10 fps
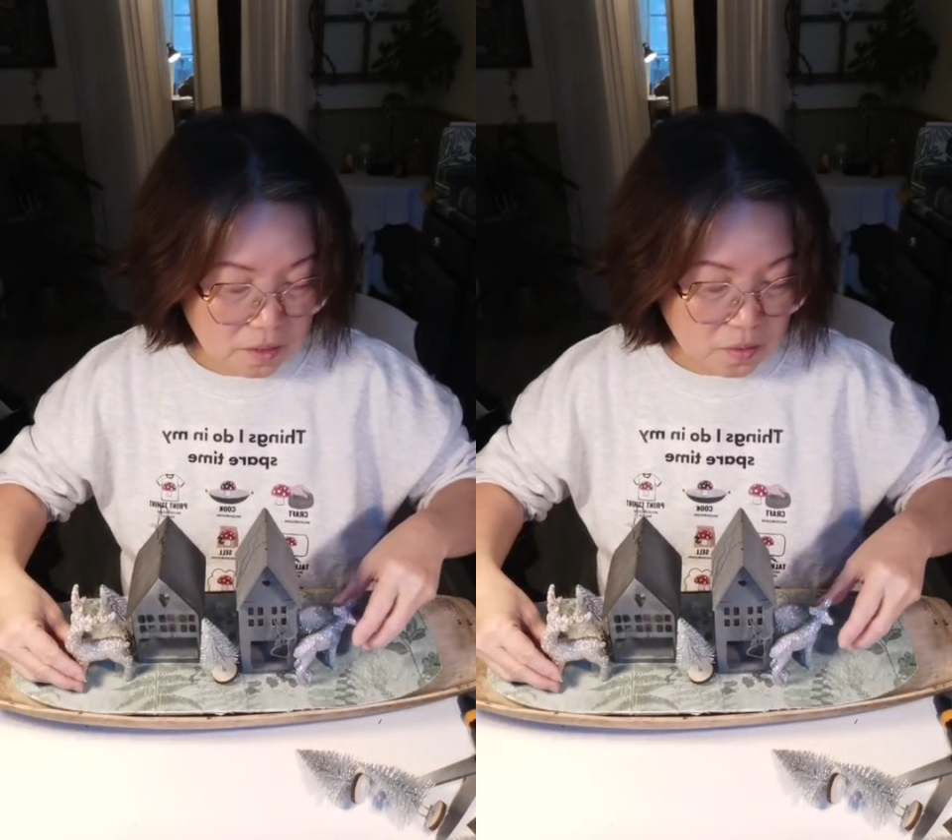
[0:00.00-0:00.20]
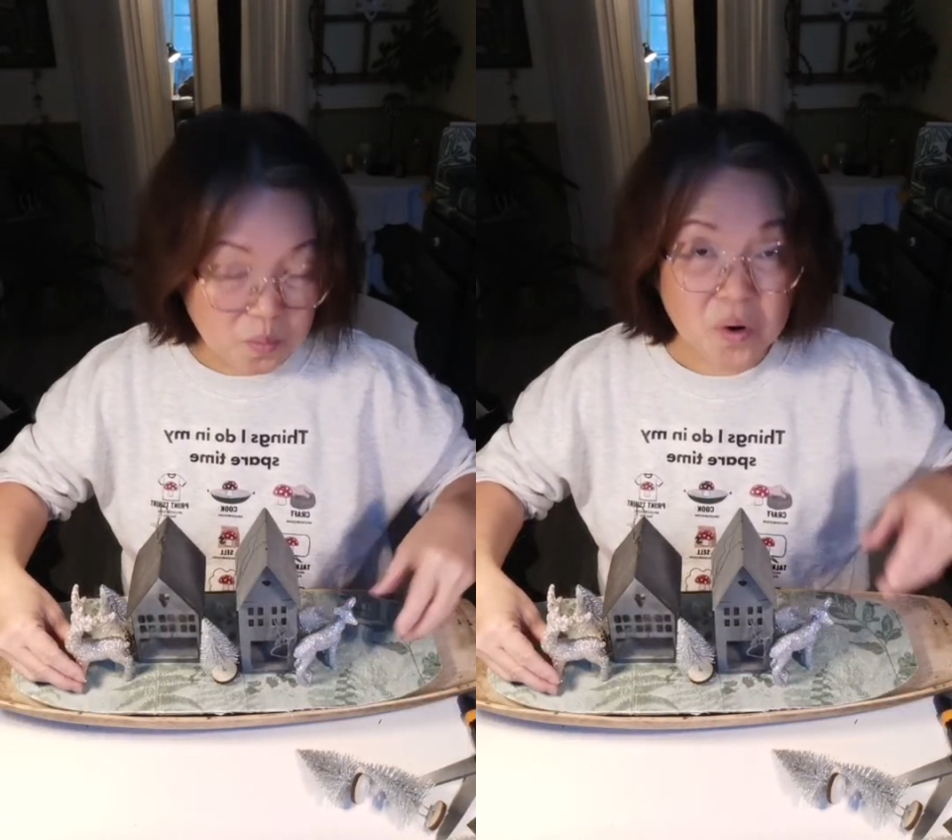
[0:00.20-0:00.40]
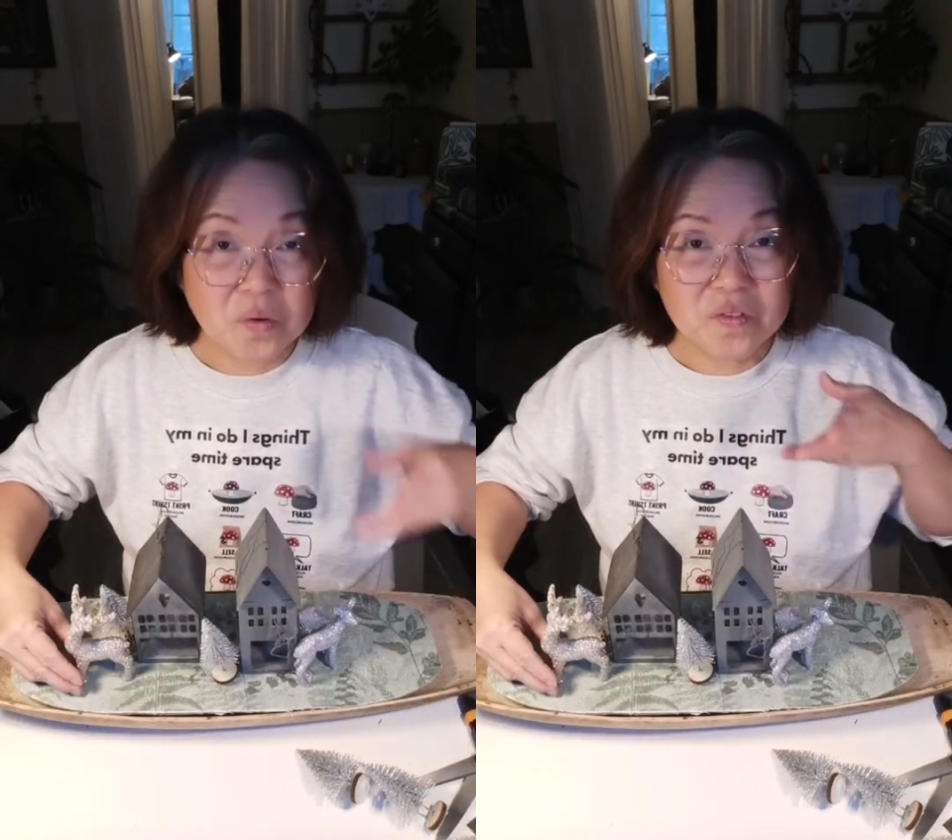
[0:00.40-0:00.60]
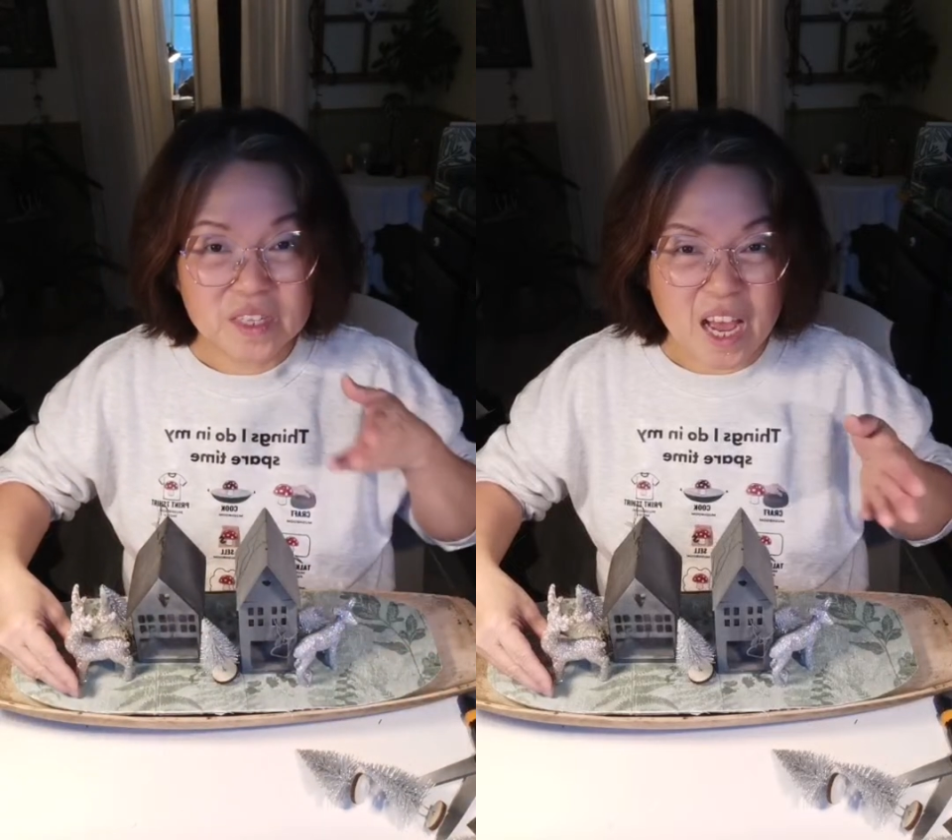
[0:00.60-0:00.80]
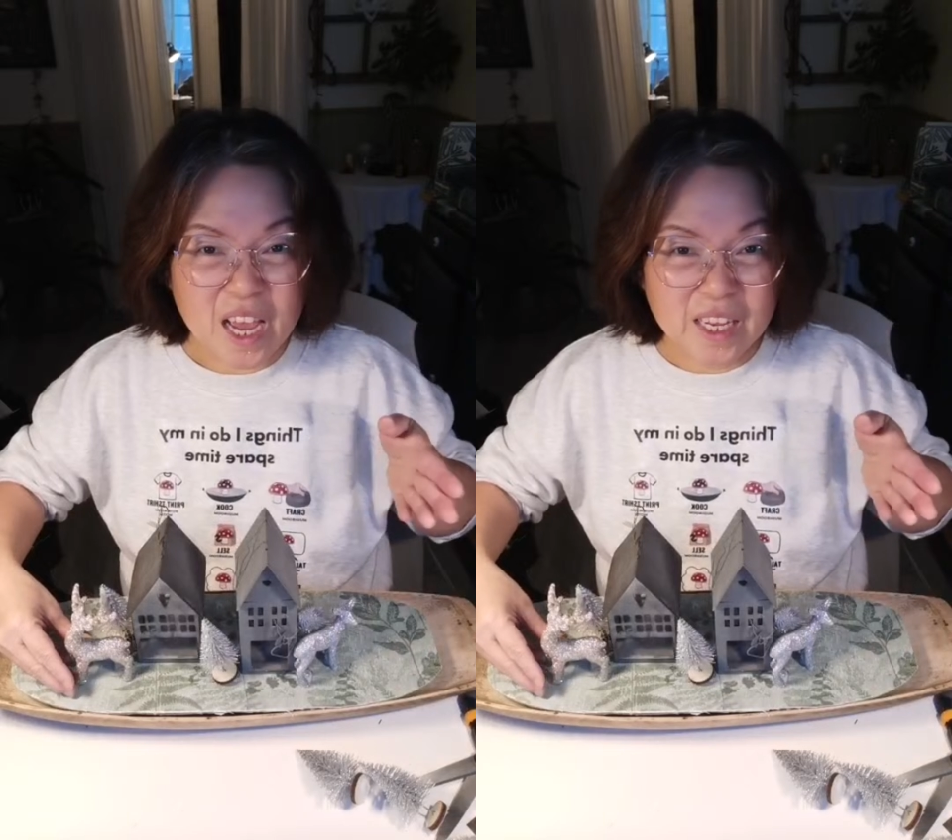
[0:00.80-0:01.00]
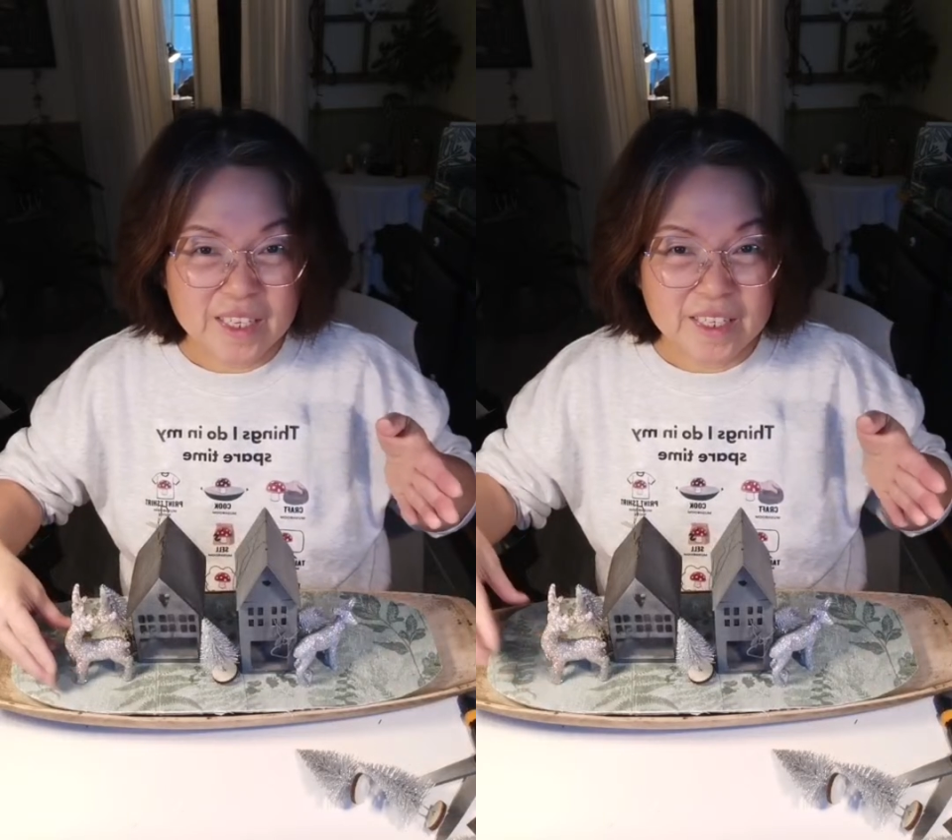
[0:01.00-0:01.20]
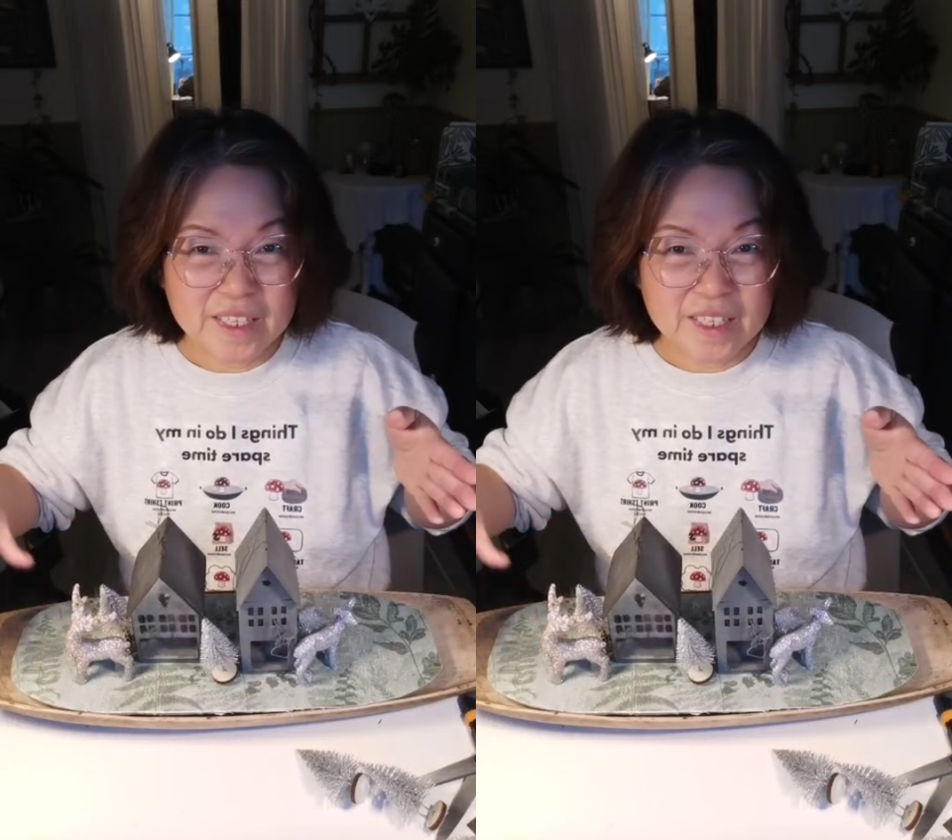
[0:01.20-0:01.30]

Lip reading: both sides.